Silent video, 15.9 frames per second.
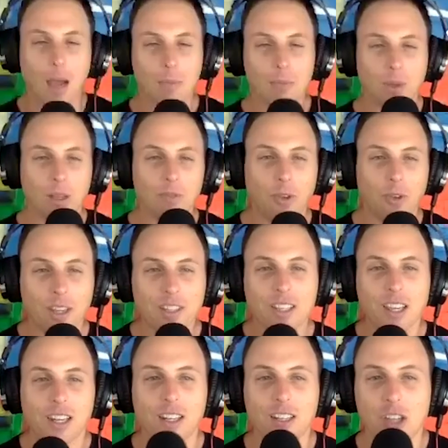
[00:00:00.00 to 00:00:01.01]
I'm very
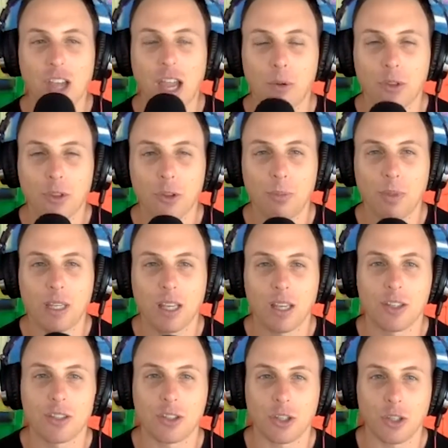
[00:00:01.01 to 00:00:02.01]
excited to chat with you
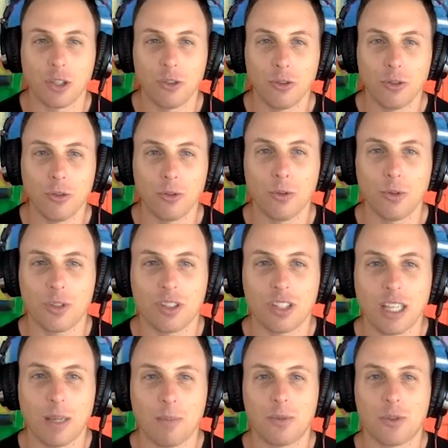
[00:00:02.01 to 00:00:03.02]
because you
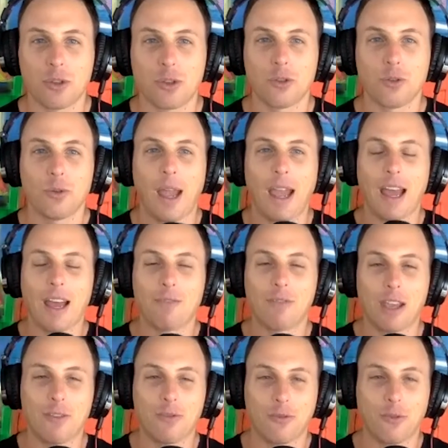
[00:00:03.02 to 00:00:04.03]
seem to
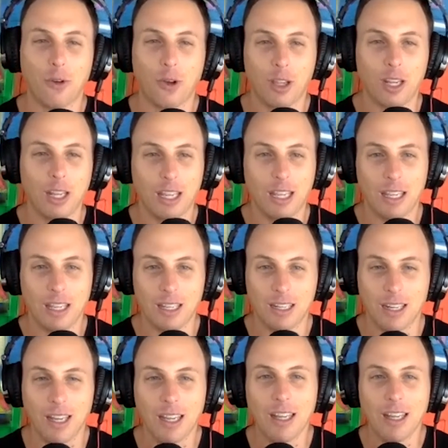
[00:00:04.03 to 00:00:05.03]
have a foot
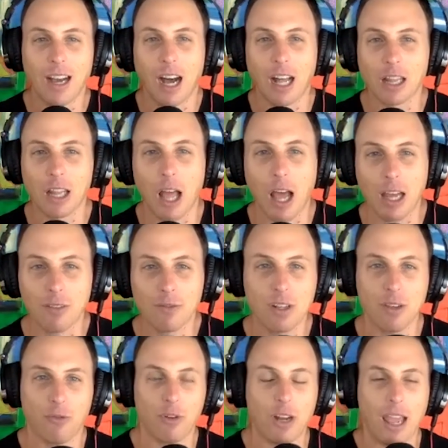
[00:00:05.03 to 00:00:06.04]
in a lot of
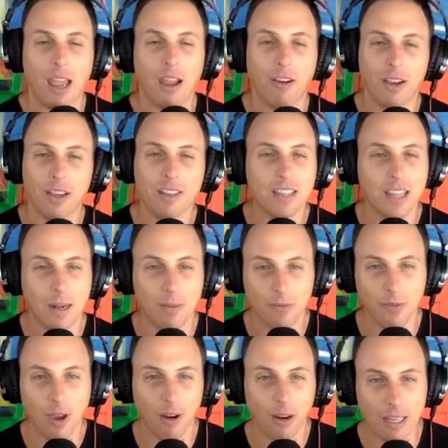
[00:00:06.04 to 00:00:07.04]
different areas that
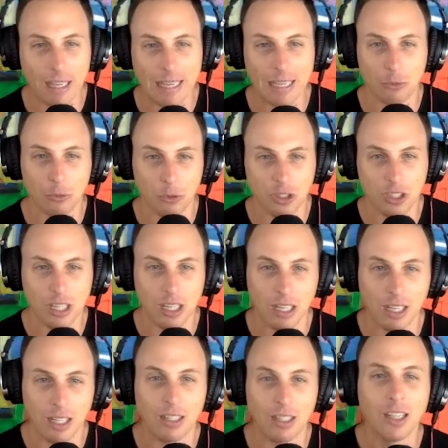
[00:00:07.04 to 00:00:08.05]
I'm very interested
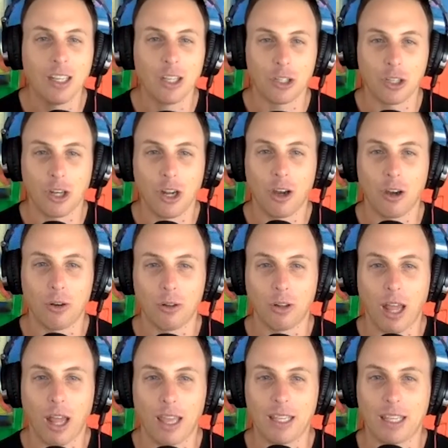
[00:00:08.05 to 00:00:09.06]
in. You know,
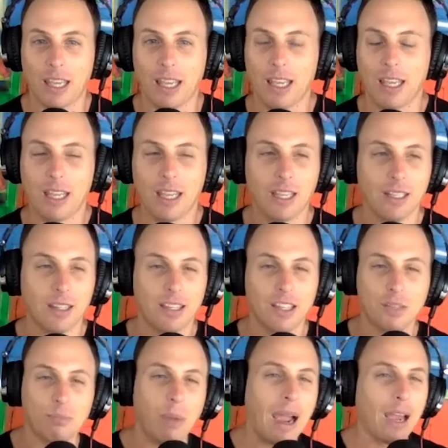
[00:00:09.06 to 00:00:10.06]
like in
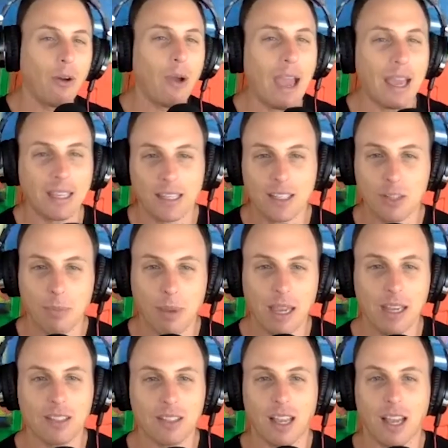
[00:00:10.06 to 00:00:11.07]
this biohacking
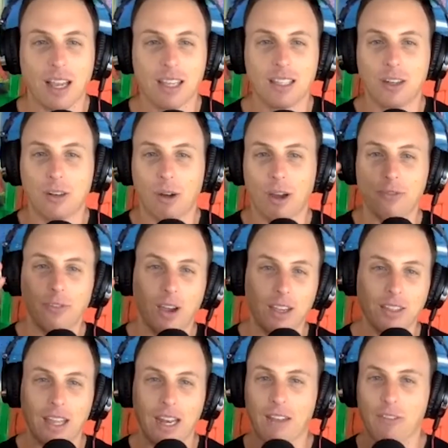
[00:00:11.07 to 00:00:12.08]
space, you know, I
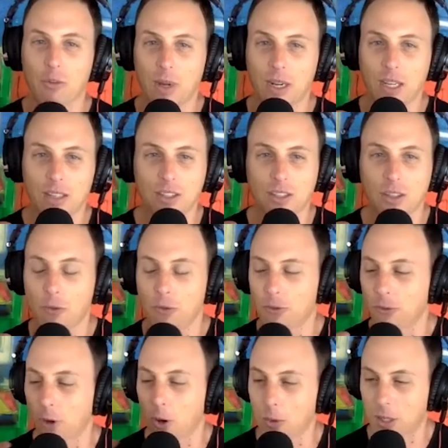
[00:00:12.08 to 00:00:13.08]
find that everybody is so
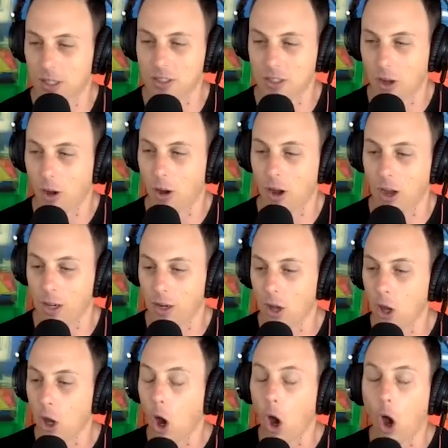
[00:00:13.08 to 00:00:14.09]
focused on
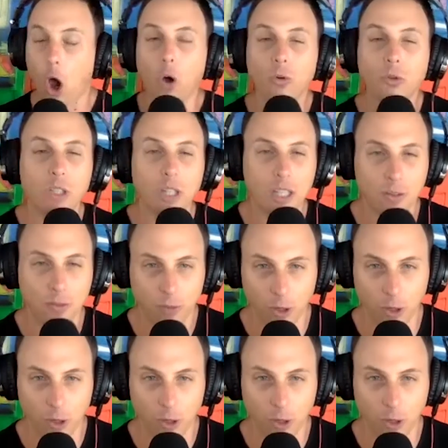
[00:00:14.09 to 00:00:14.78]
only